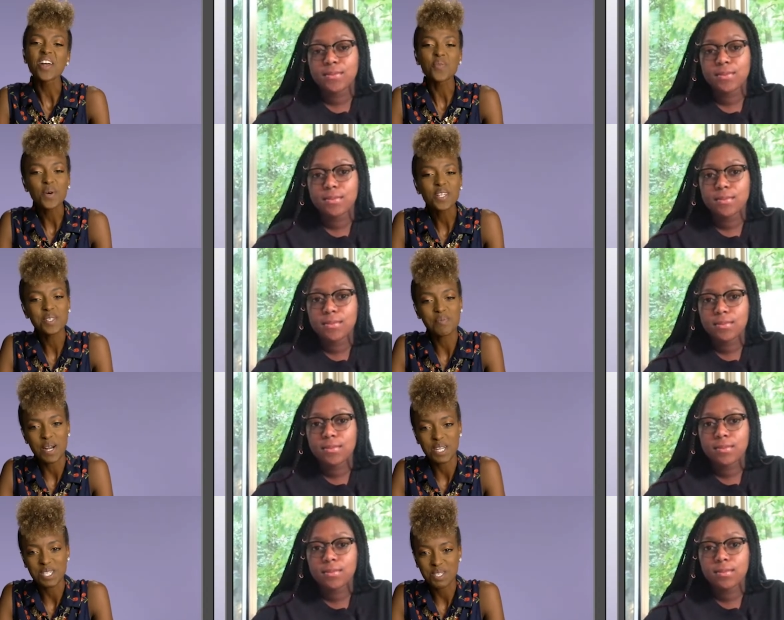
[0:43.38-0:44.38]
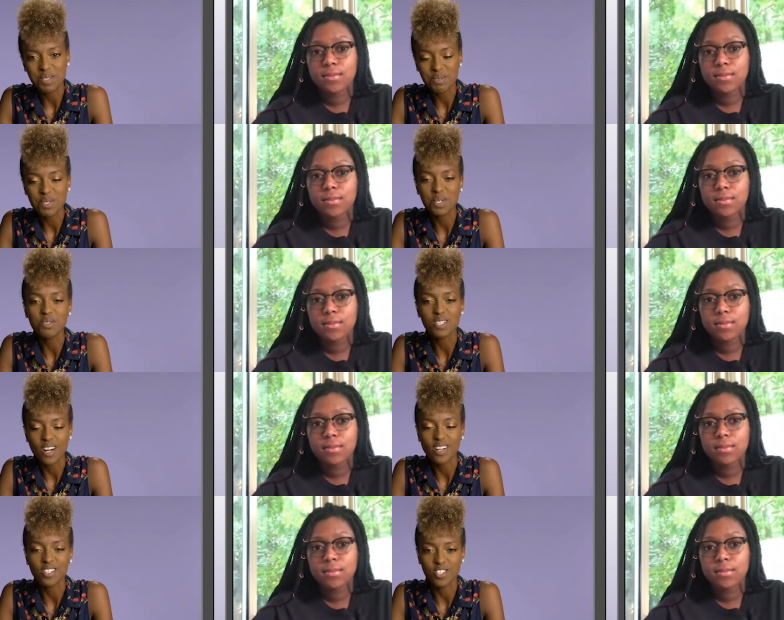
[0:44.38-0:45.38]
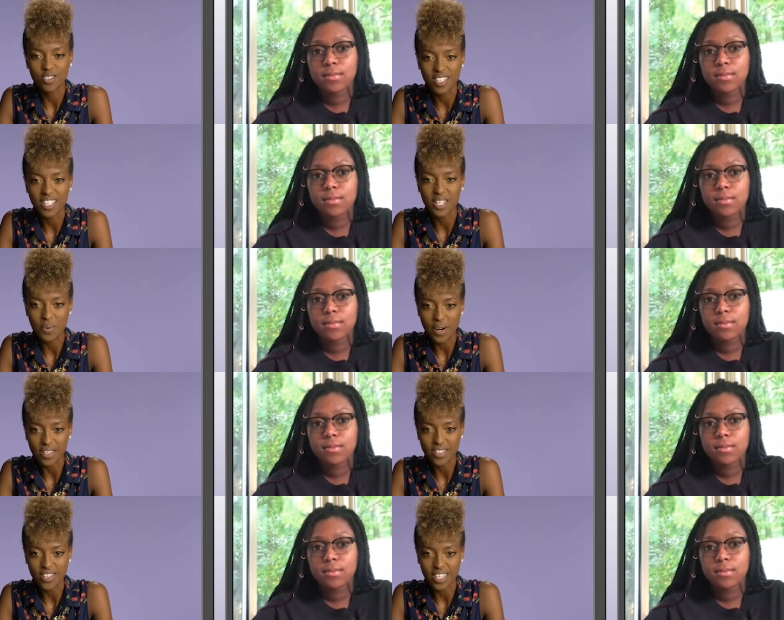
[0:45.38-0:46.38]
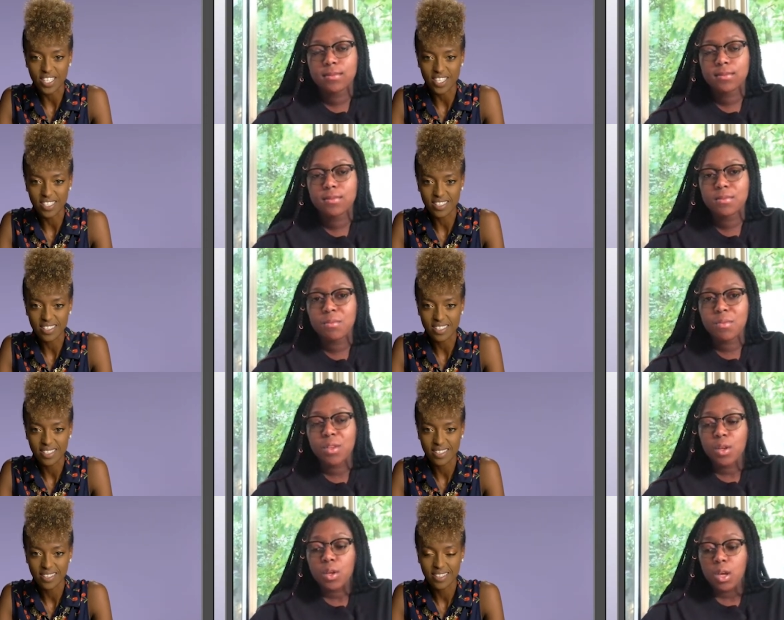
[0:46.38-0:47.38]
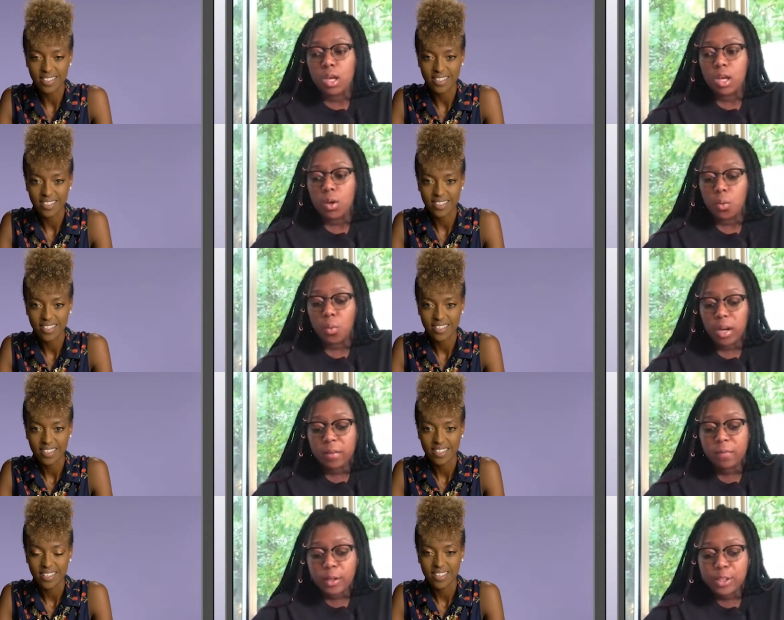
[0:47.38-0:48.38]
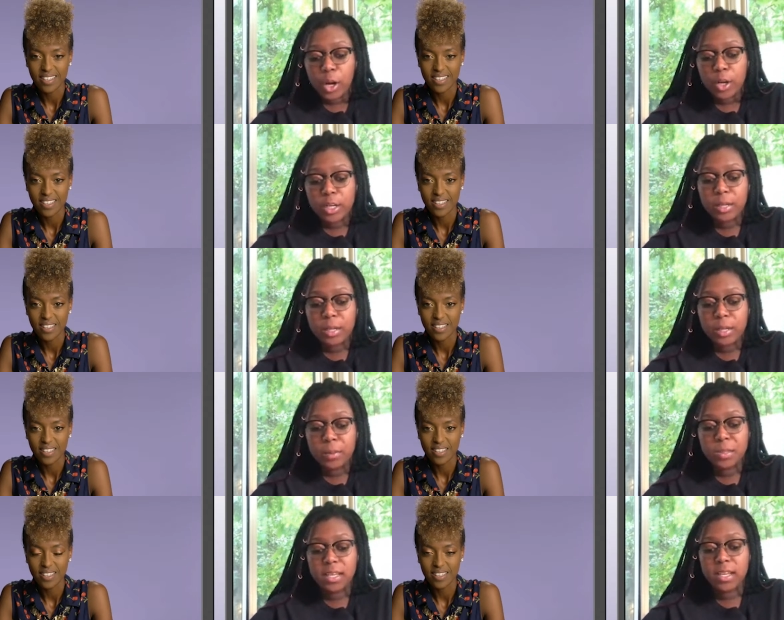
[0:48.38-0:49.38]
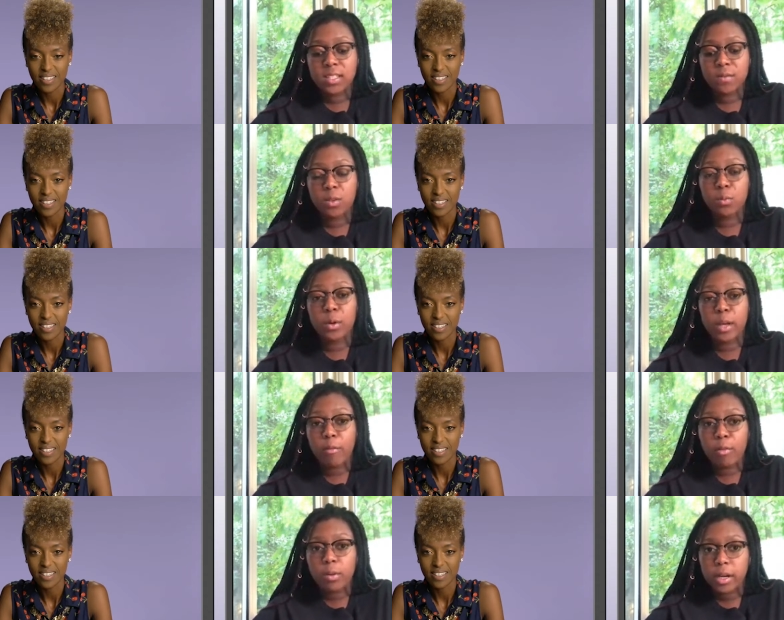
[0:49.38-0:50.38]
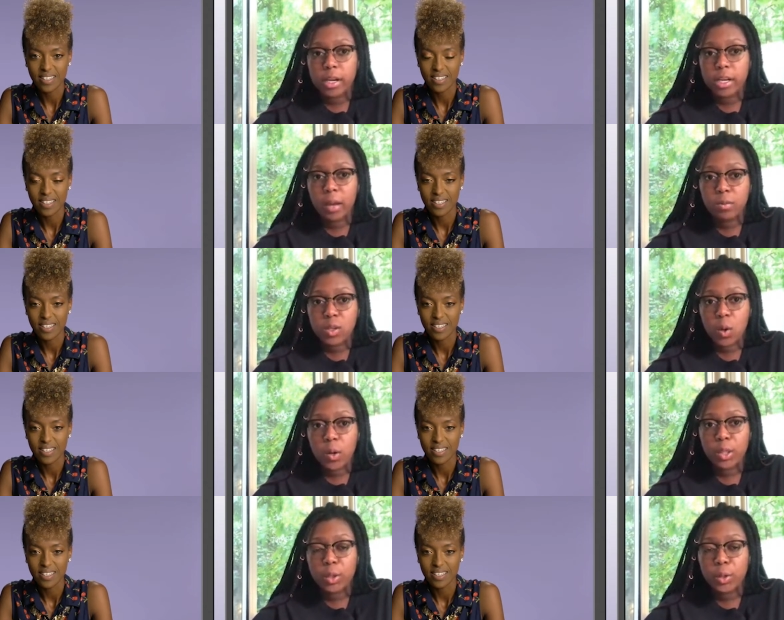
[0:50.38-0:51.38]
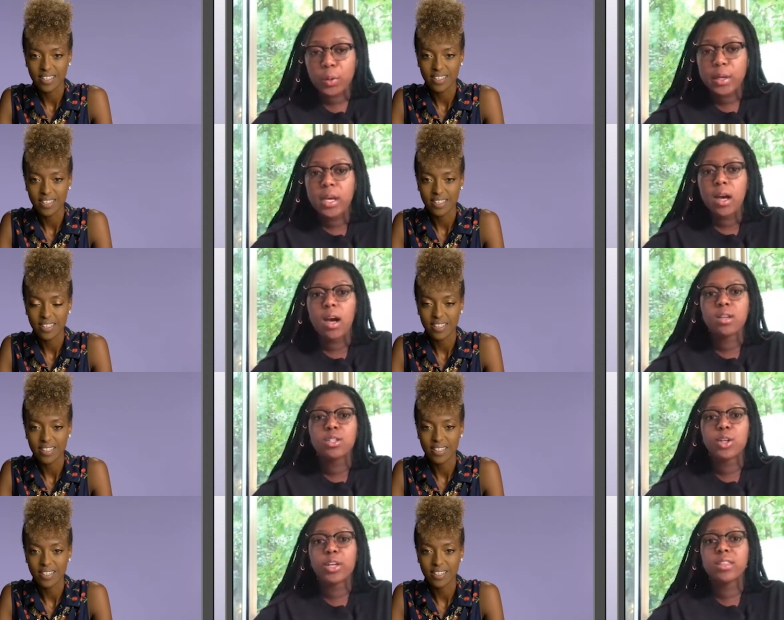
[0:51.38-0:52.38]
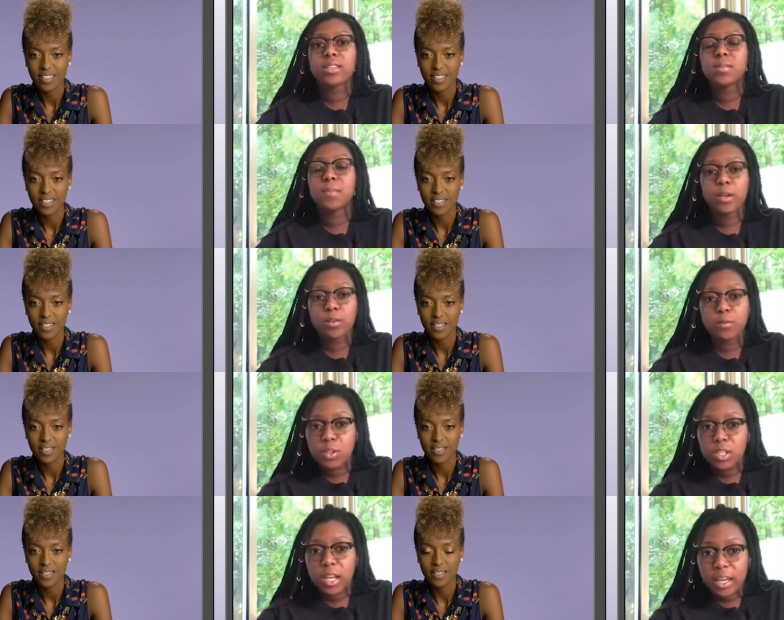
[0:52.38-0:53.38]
Speaker 1: And what inspired you to start Trinity Wire Creations?
Speaker 2: When I first started, it was because of the recovery period I was going through uh, during the spinal fusion I